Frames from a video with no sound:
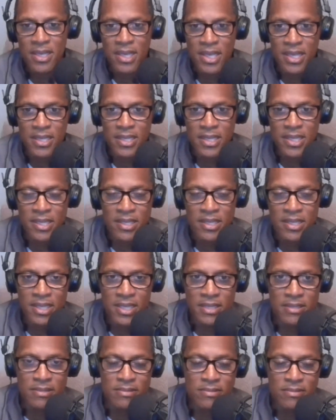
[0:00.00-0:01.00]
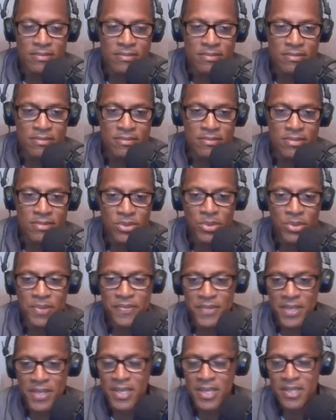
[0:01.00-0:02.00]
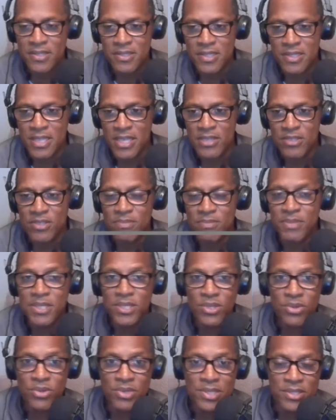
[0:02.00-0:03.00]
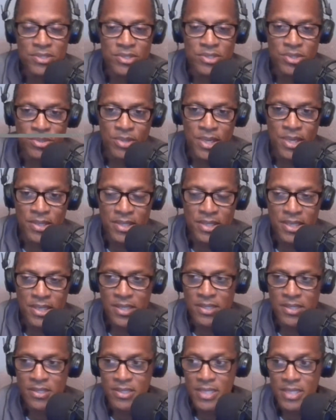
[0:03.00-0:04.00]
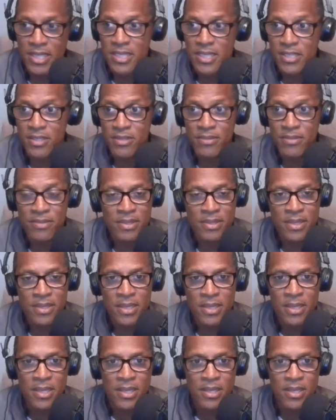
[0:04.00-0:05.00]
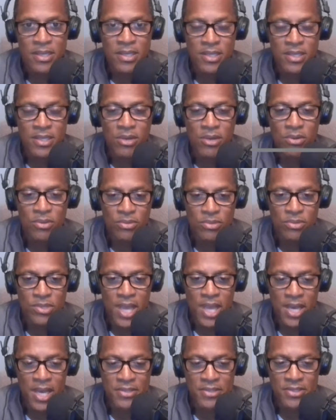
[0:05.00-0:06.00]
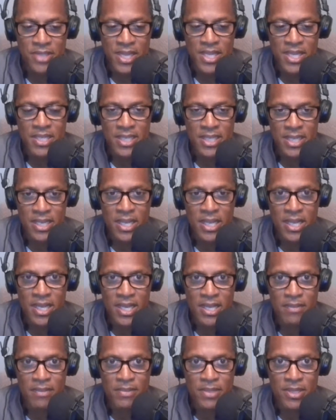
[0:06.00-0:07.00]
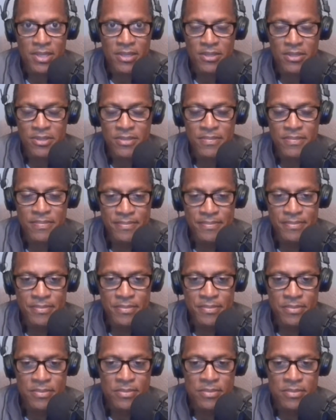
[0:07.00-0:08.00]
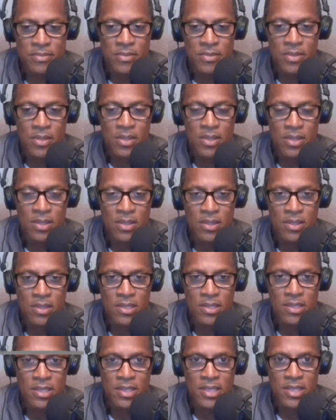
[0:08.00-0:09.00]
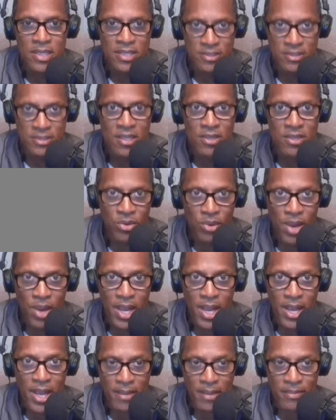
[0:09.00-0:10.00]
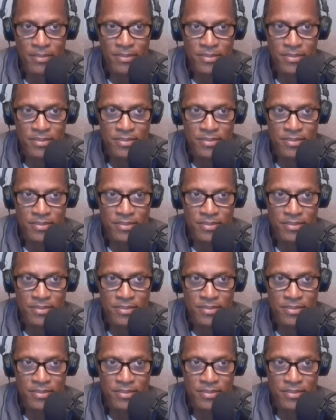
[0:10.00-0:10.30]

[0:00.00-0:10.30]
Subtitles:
and doing things that they shouldn't be doing as kids, and they need to, kind of stay in their lane because it's still a crime,